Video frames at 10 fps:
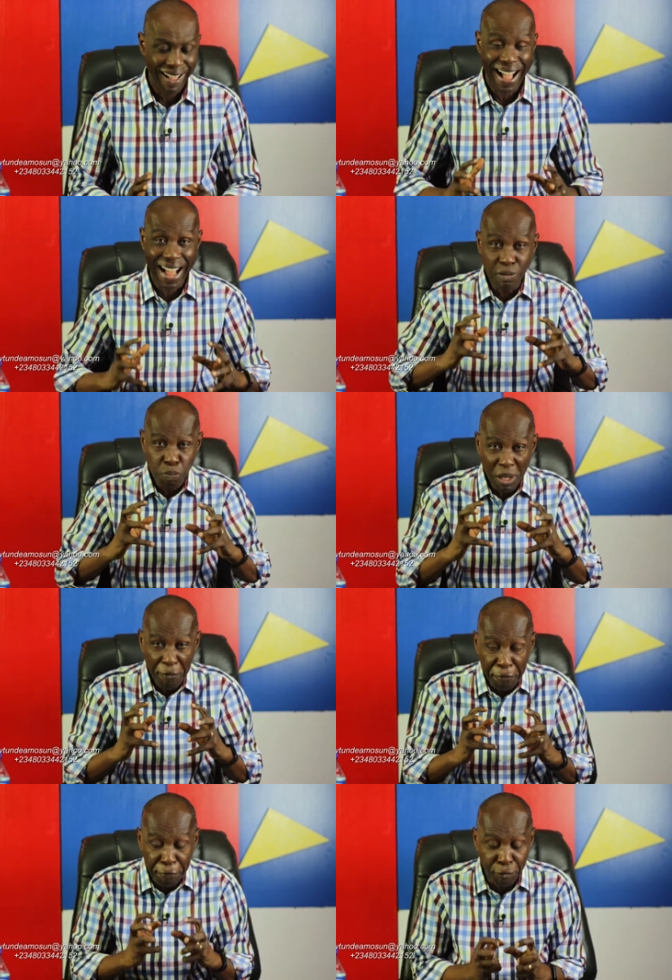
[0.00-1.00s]
"And being
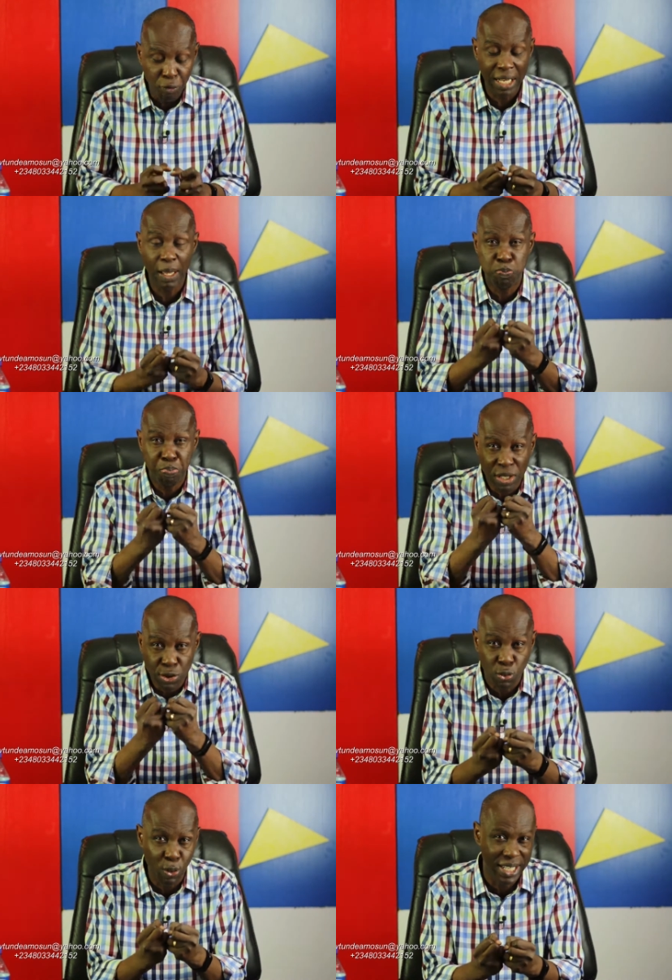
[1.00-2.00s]
fully
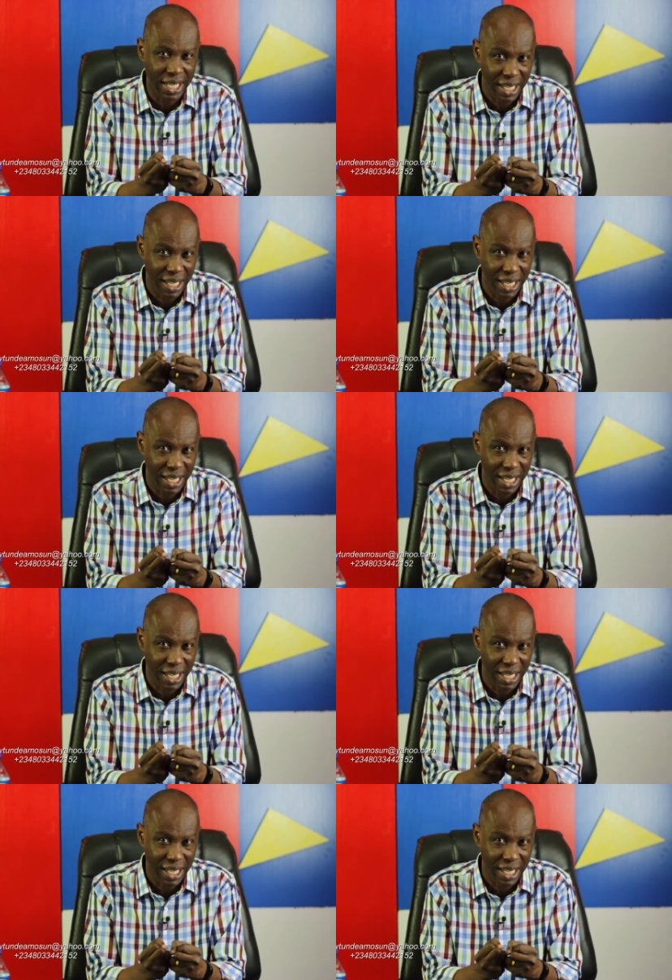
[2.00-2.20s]
persuaded,"